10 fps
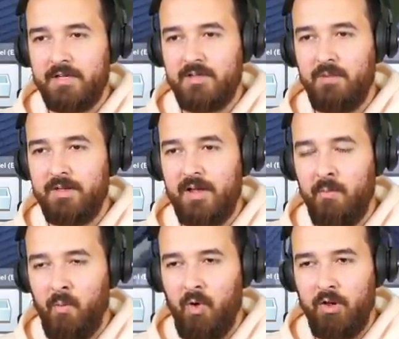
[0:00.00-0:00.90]
Because normally a
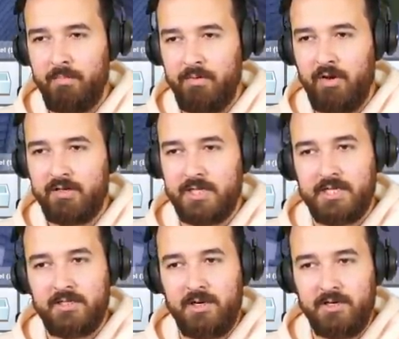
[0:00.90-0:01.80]
wall blocks
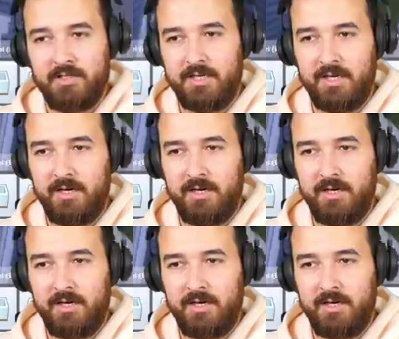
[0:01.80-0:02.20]
that so you don't see